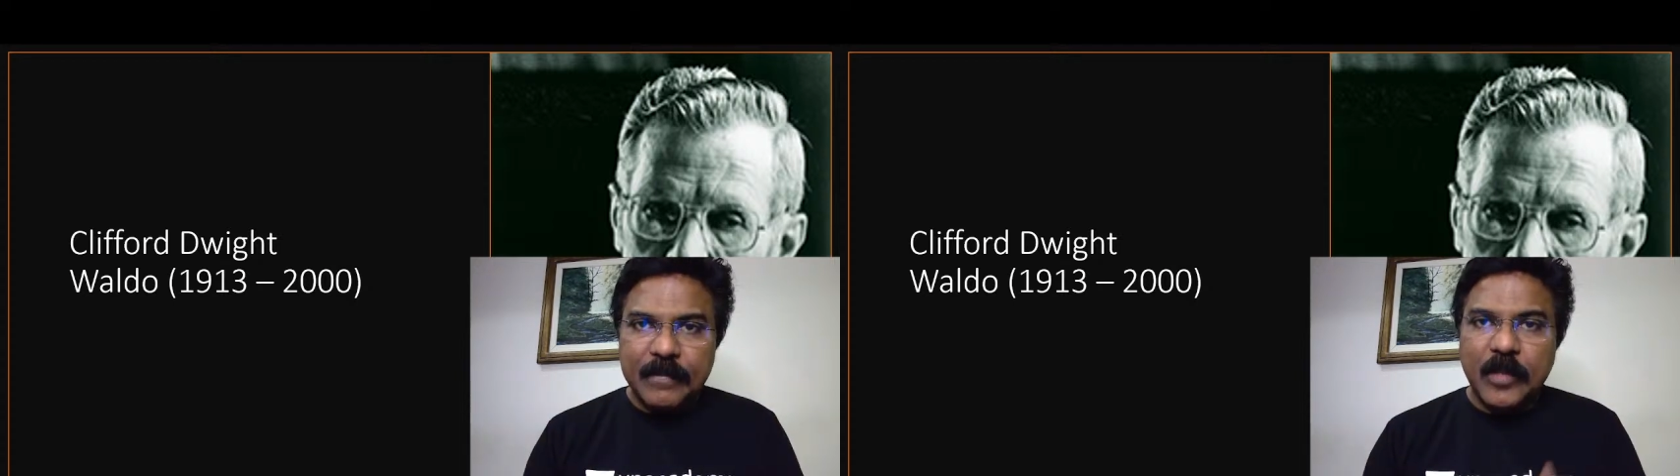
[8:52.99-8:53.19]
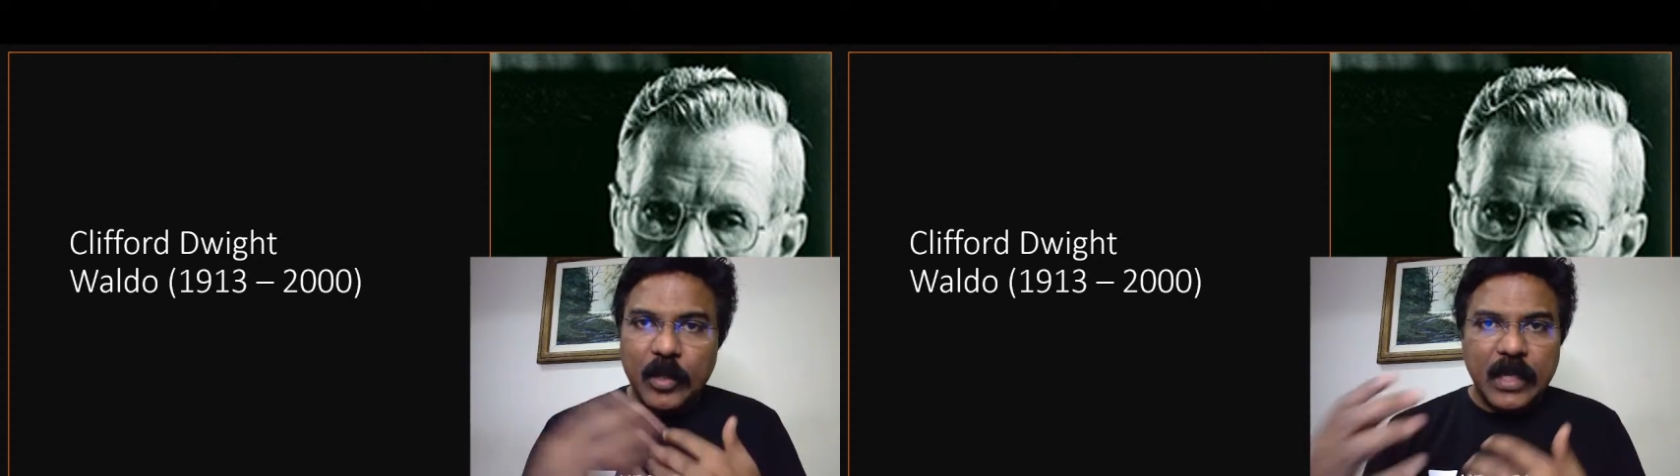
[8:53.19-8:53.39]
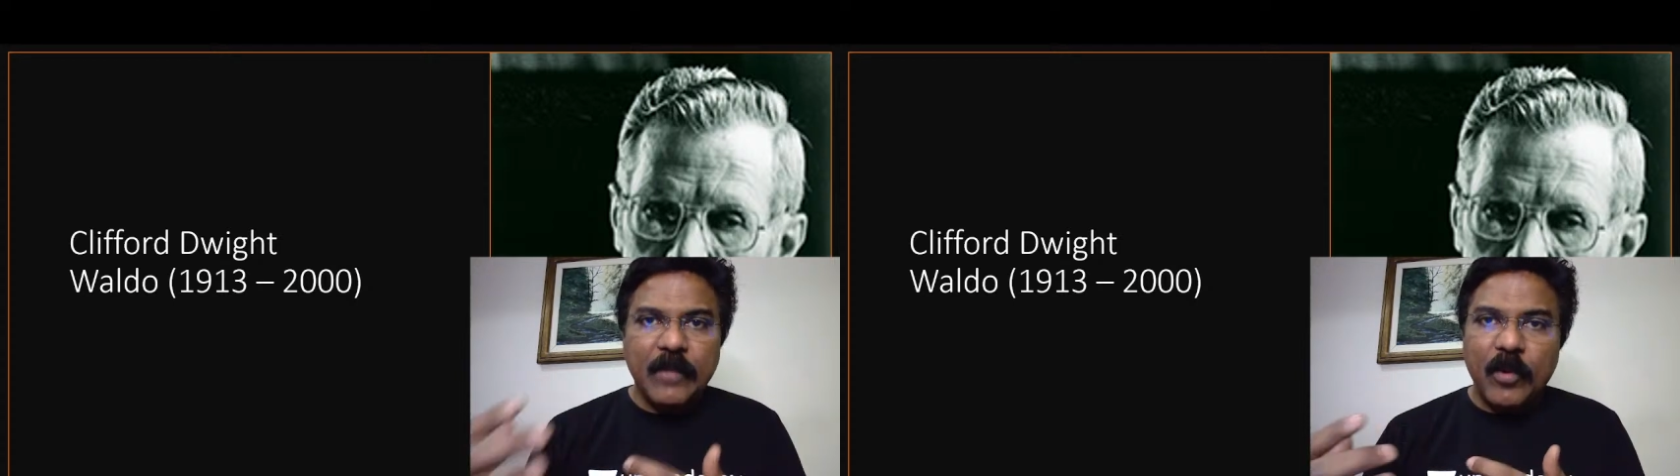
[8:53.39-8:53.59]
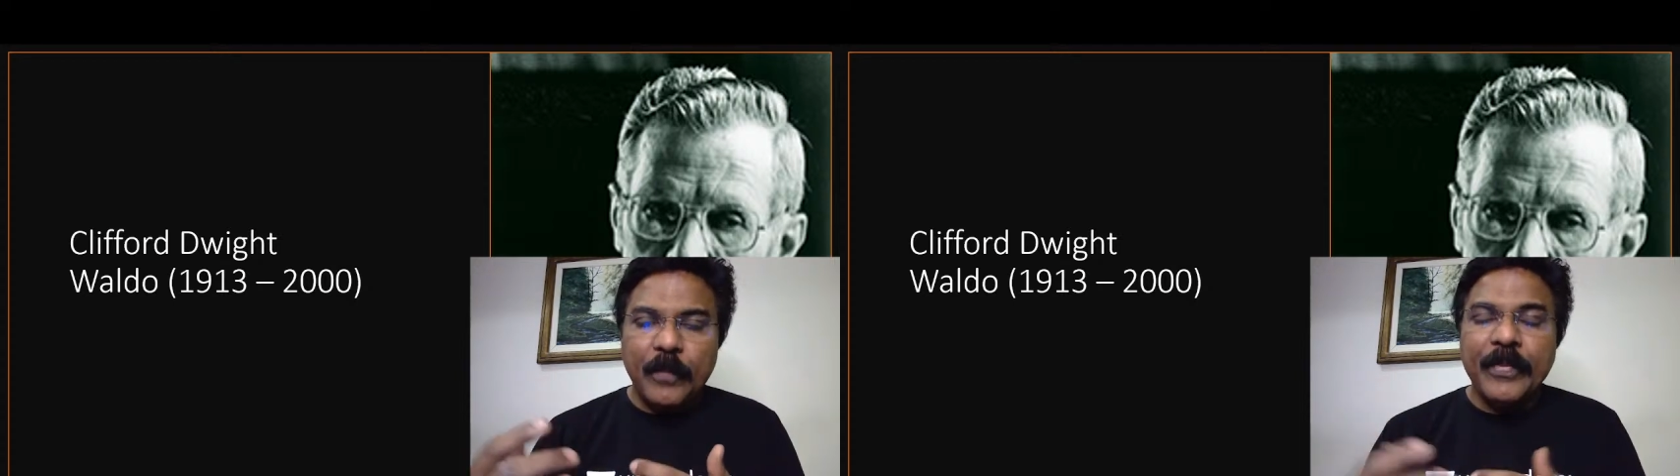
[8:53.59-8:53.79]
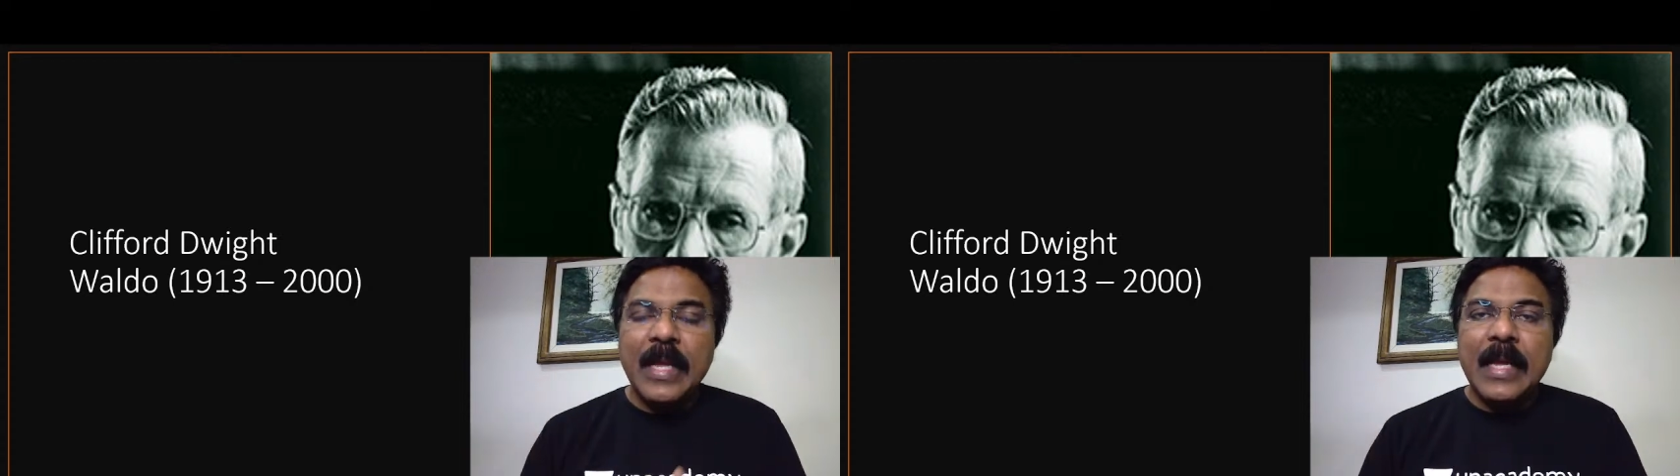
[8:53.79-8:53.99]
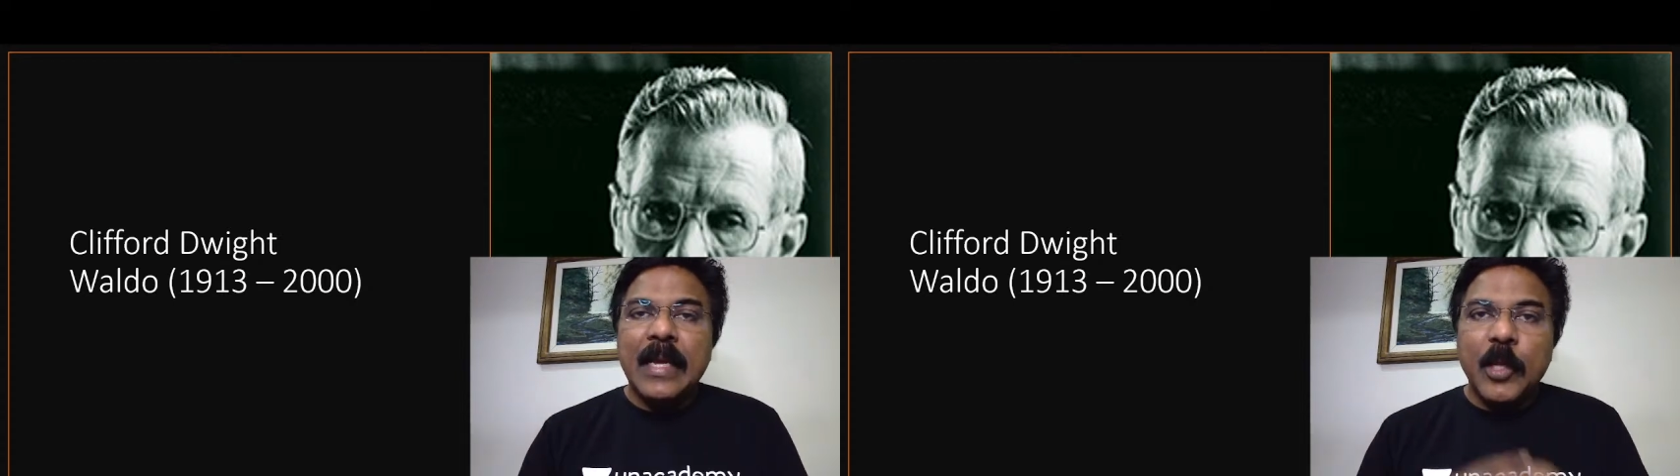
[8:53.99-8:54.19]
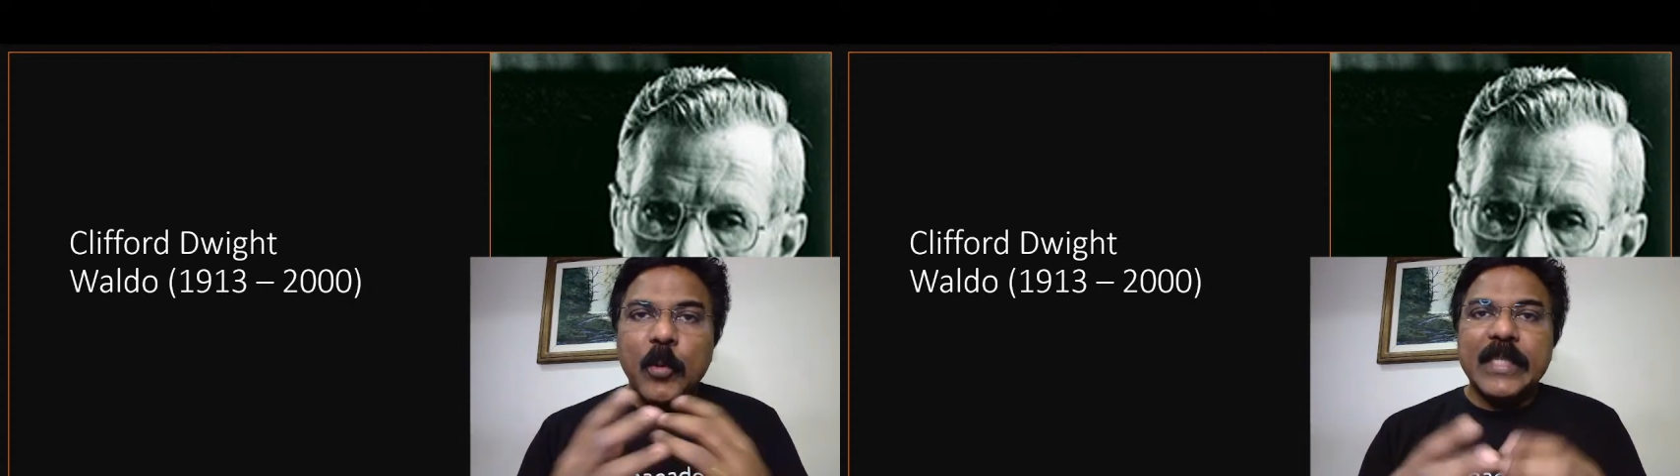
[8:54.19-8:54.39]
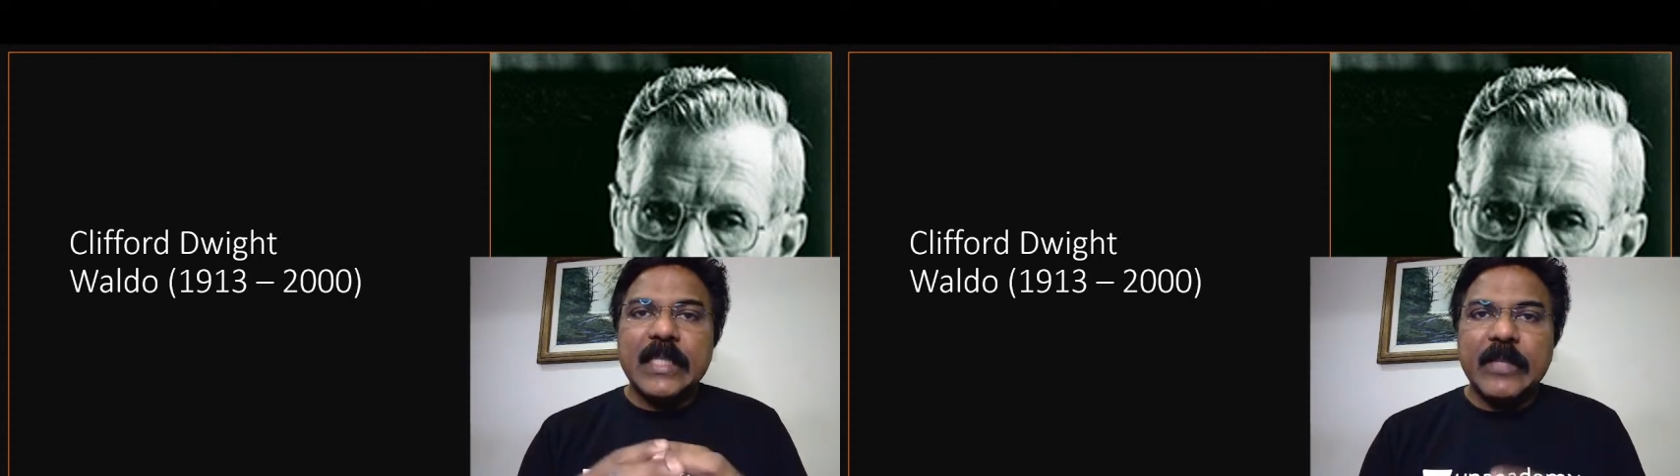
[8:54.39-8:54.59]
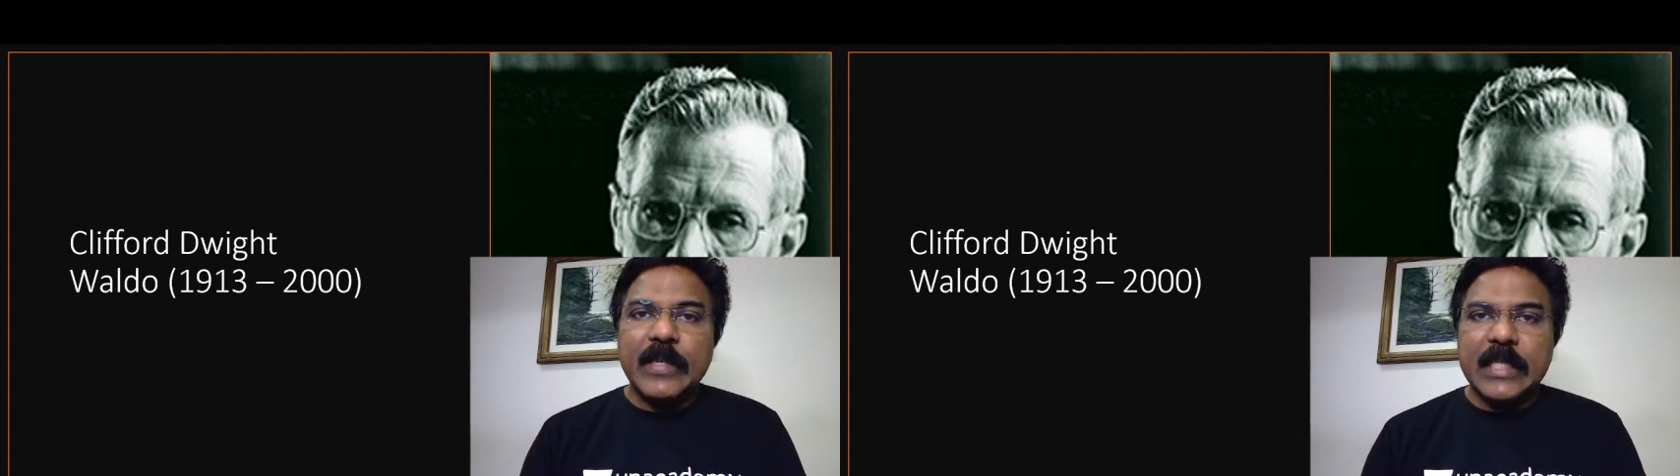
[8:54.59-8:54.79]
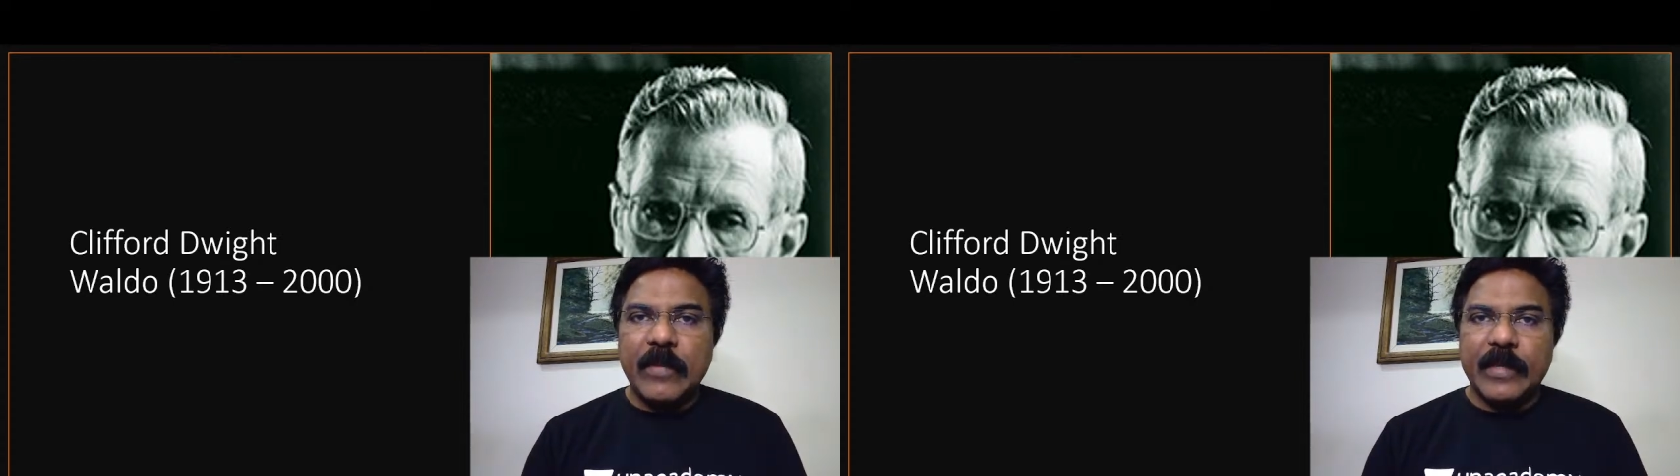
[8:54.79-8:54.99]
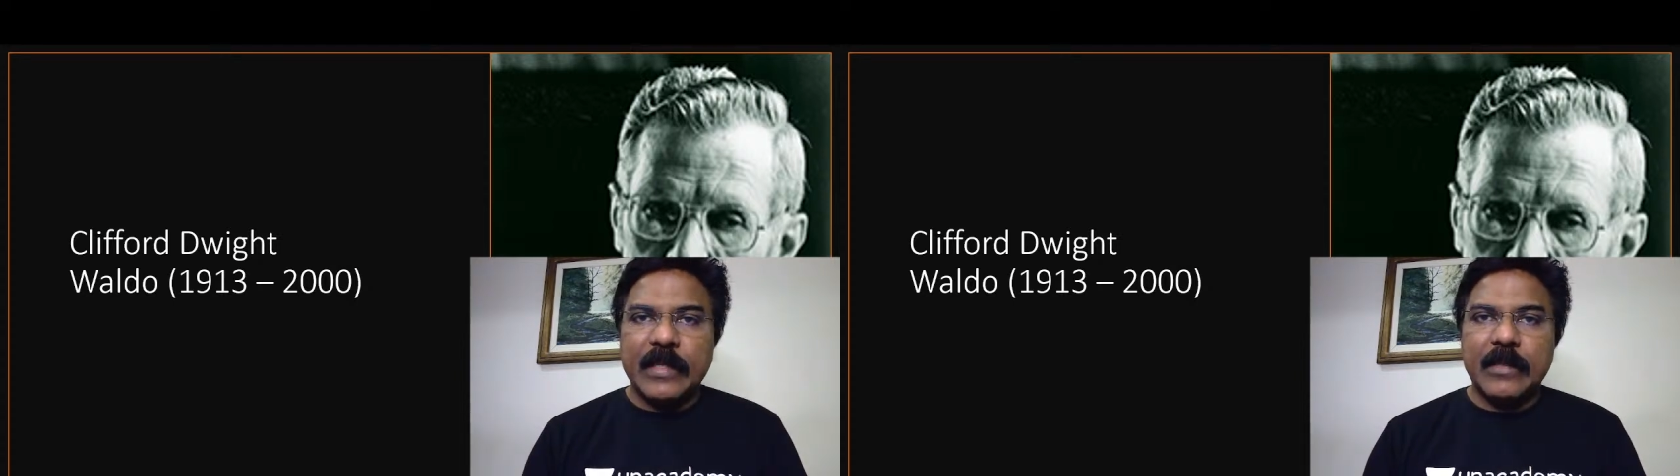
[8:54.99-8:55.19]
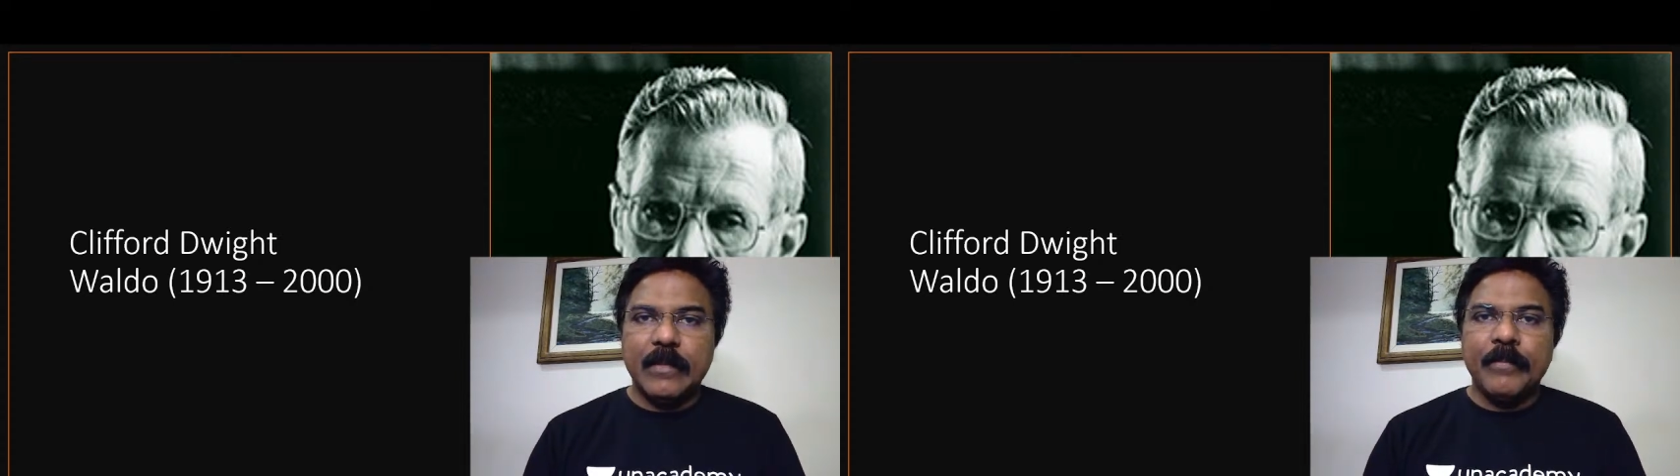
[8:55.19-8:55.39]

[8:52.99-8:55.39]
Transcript: Not only for you as a civil servant,